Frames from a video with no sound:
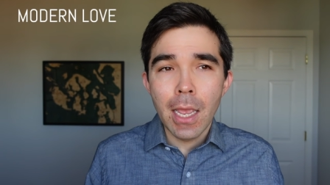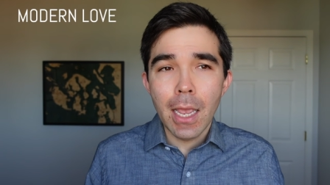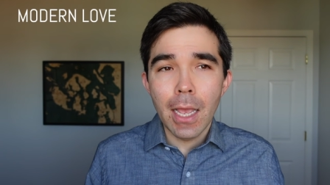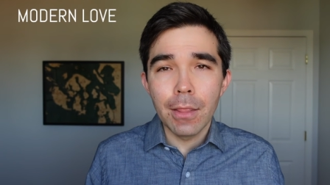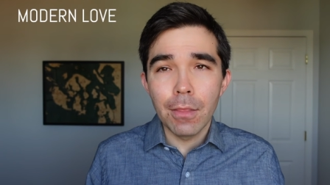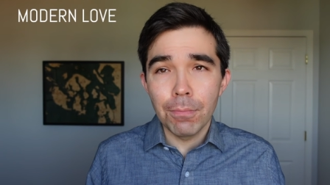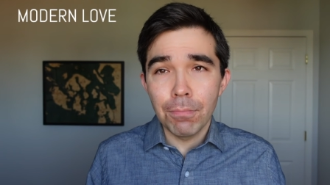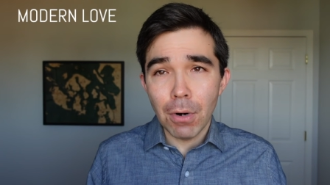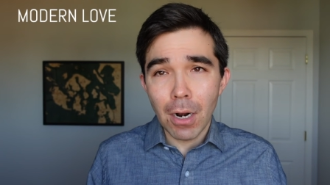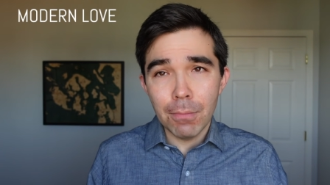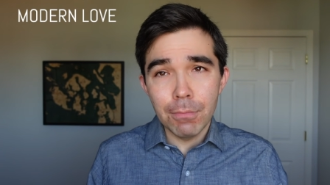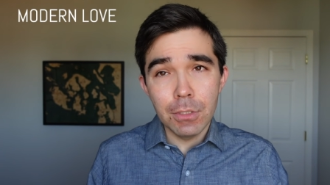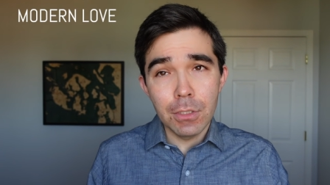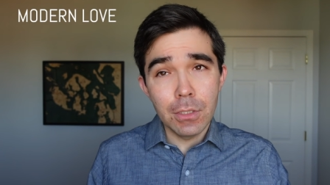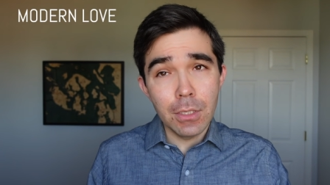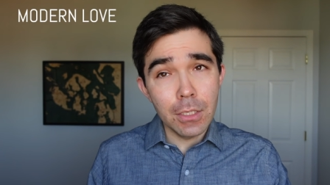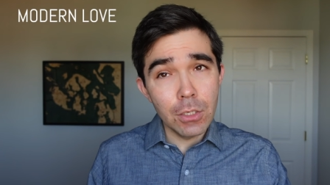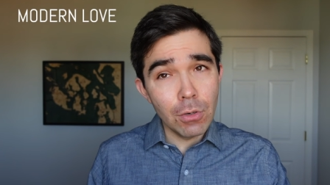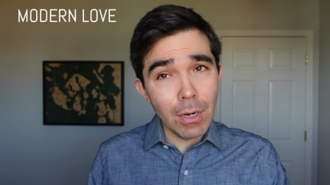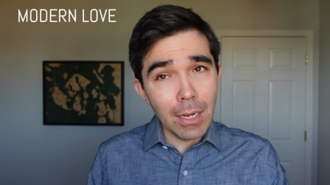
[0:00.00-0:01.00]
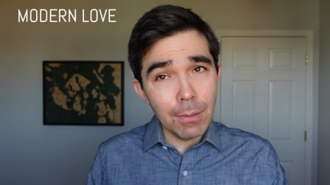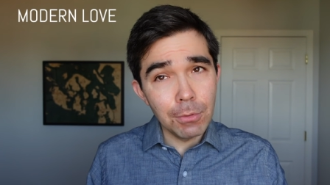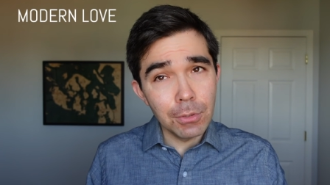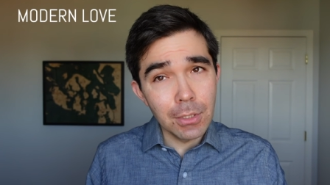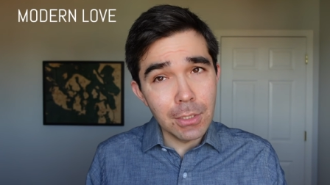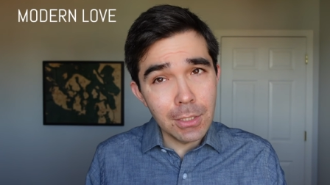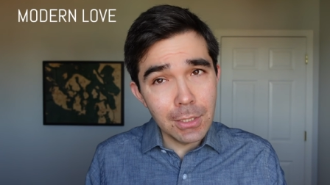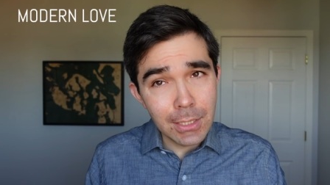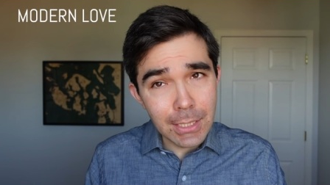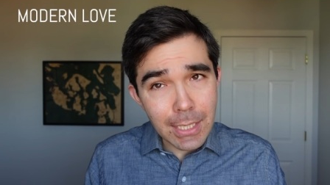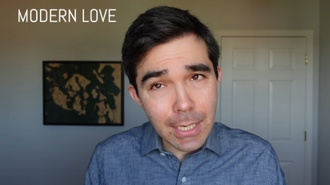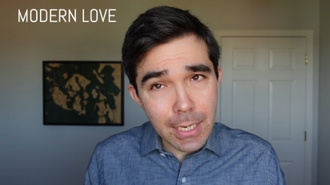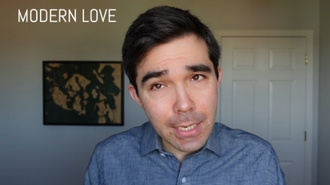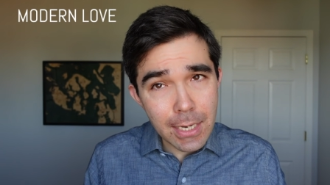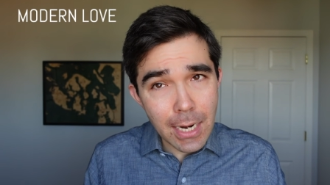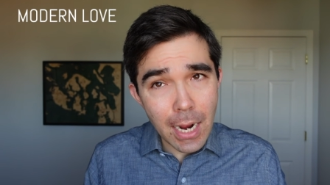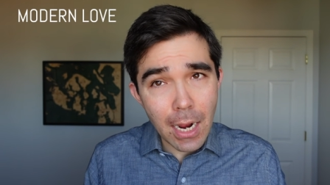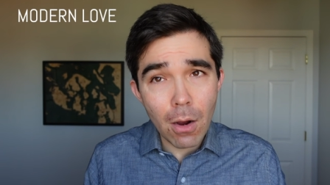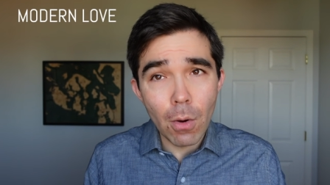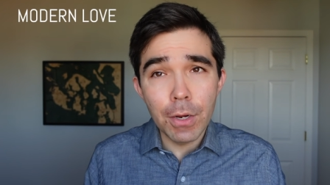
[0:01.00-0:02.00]
And the problem is that you're able to see it
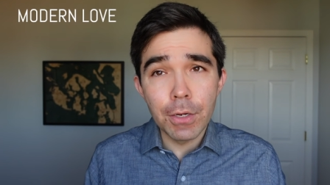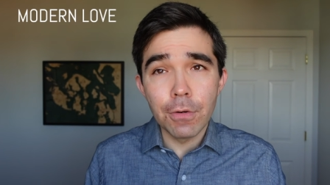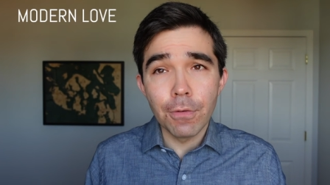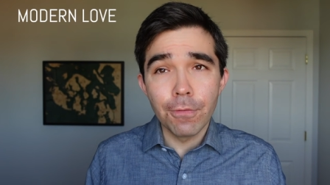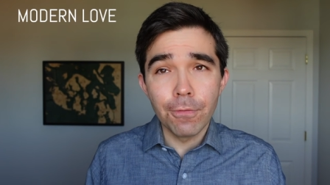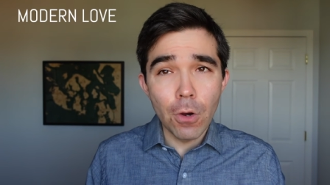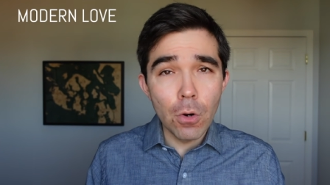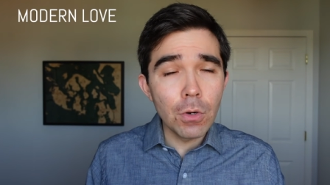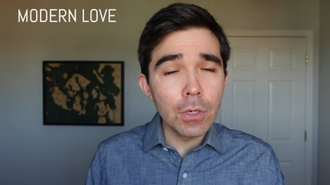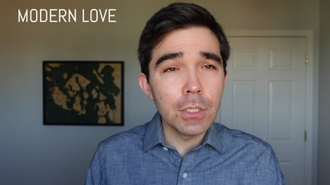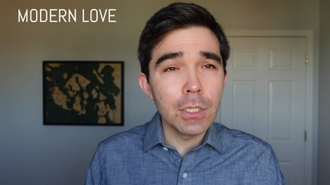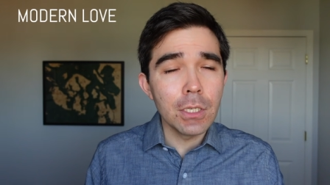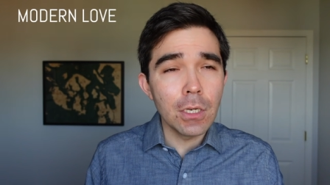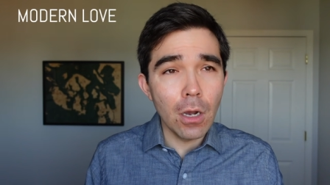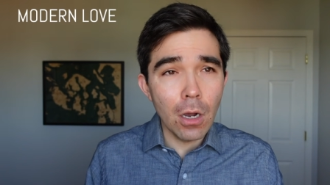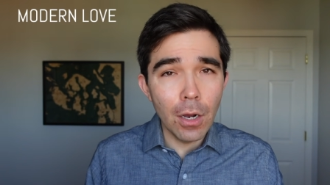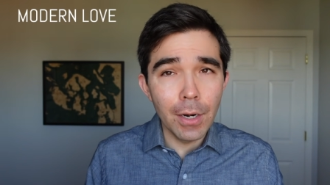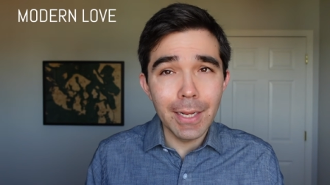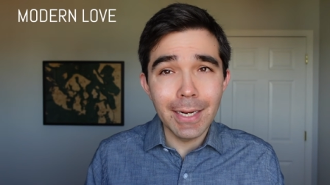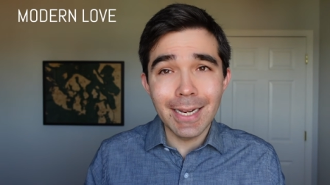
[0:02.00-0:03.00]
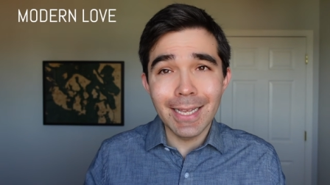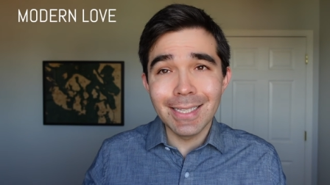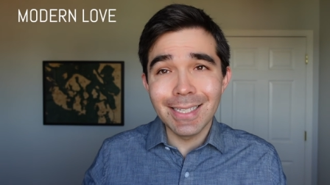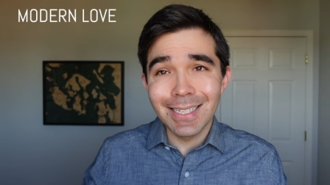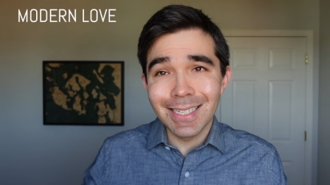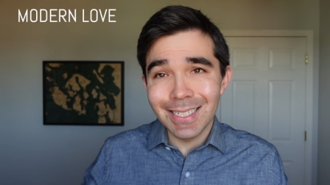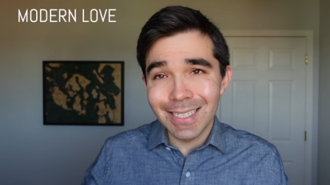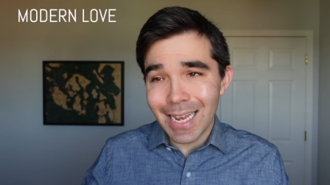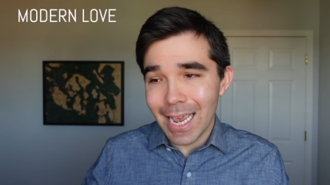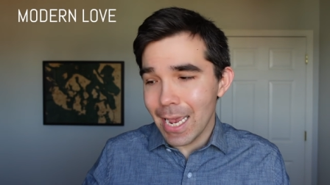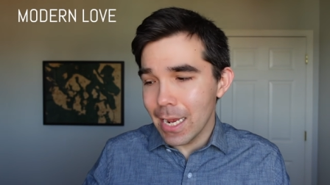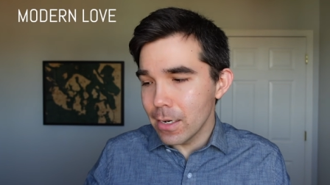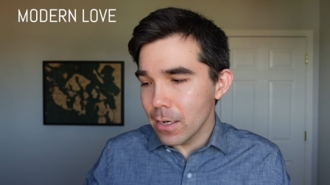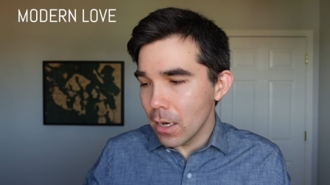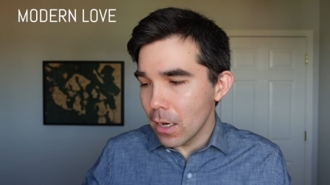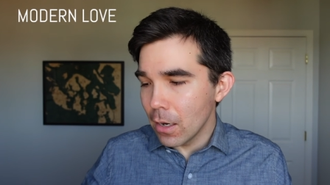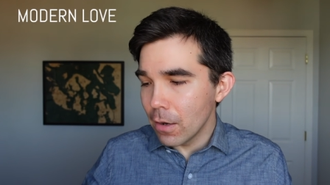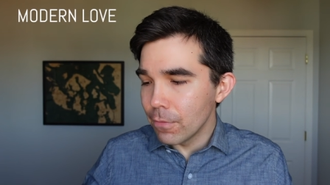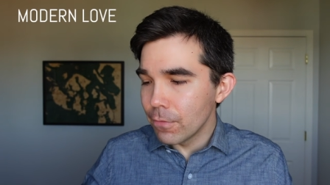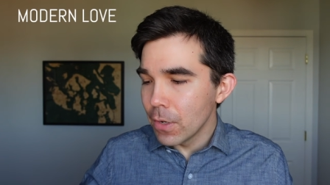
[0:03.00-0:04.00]
now and you're focusing on it instead
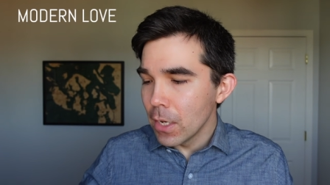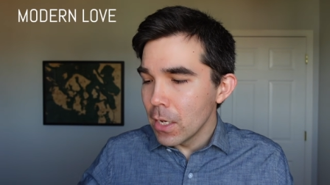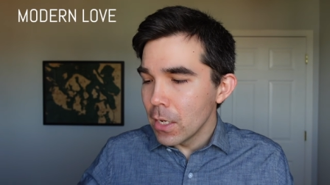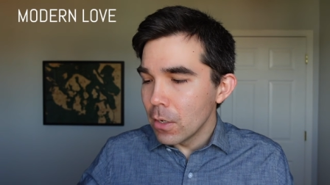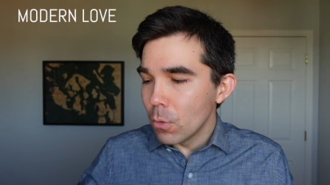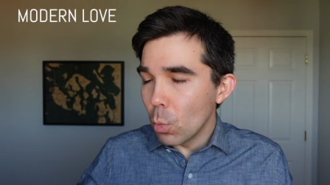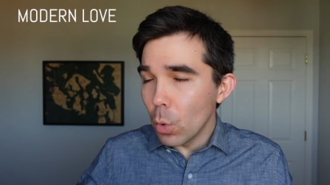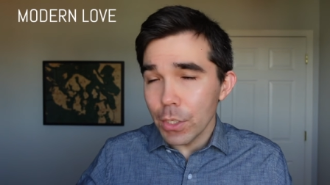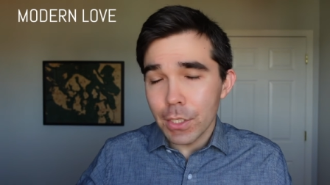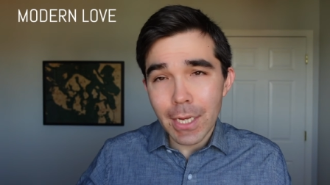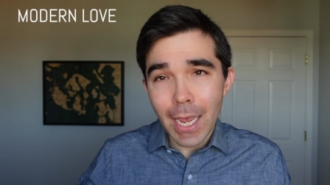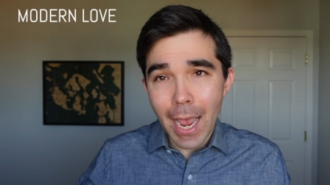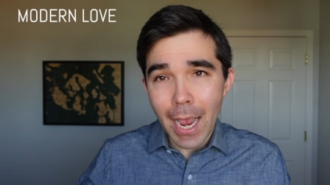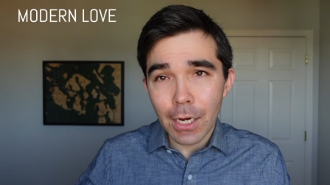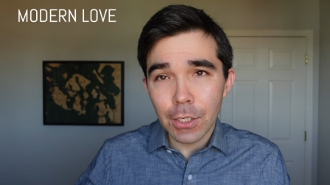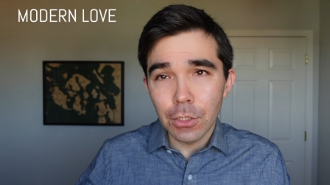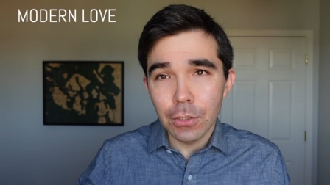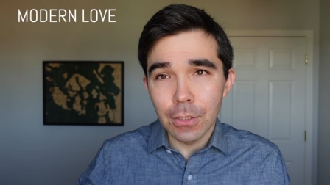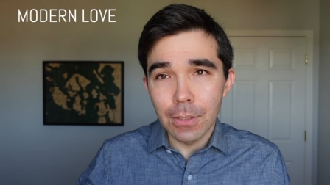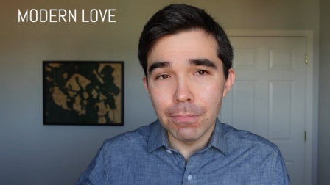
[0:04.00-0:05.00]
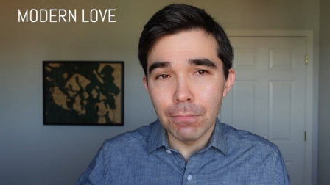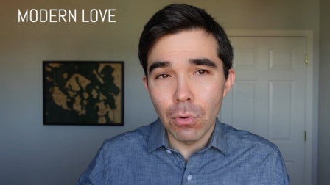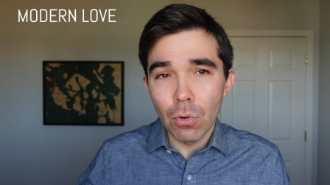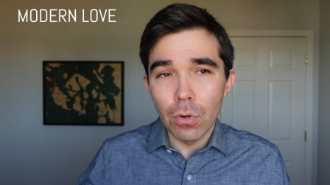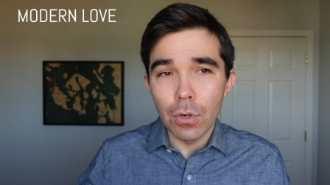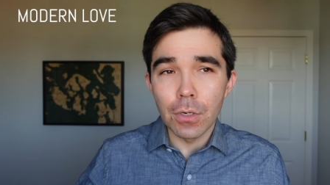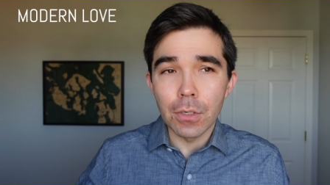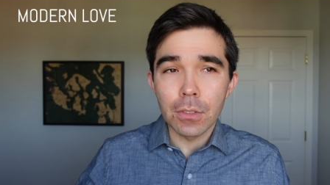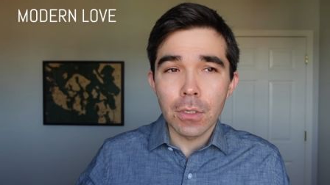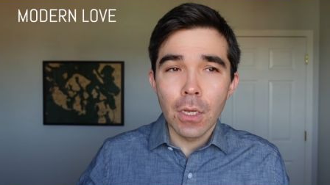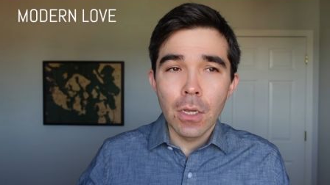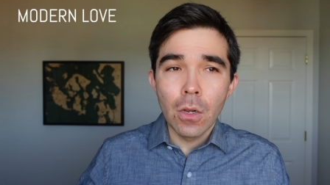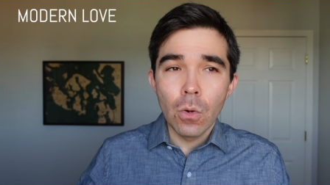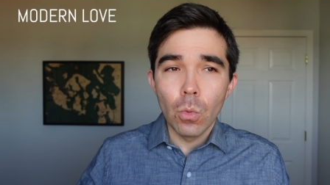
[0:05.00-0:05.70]
of what's actually important.